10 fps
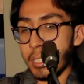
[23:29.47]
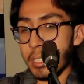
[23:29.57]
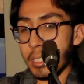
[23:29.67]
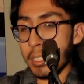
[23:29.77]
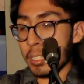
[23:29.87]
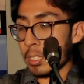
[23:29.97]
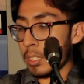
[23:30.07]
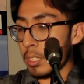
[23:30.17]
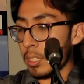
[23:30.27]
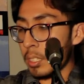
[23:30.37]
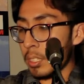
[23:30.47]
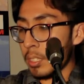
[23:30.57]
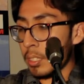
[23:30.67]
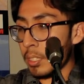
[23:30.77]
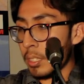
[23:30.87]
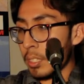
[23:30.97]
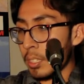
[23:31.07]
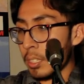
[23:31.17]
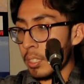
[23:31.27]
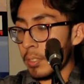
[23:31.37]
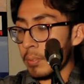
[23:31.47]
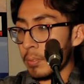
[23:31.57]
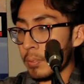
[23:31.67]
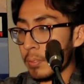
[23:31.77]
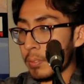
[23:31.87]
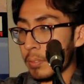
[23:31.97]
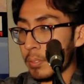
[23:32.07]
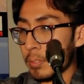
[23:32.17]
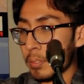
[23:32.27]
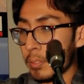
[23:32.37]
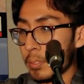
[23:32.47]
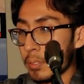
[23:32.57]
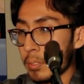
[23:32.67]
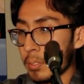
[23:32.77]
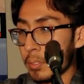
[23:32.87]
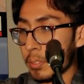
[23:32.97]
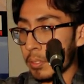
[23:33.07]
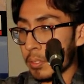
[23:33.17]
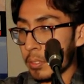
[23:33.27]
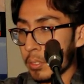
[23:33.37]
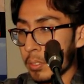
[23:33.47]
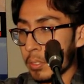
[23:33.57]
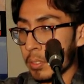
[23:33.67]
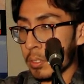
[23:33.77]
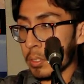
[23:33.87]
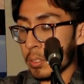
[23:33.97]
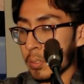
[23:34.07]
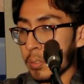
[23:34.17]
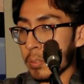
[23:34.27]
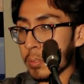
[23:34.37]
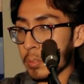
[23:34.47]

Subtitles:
[no speech]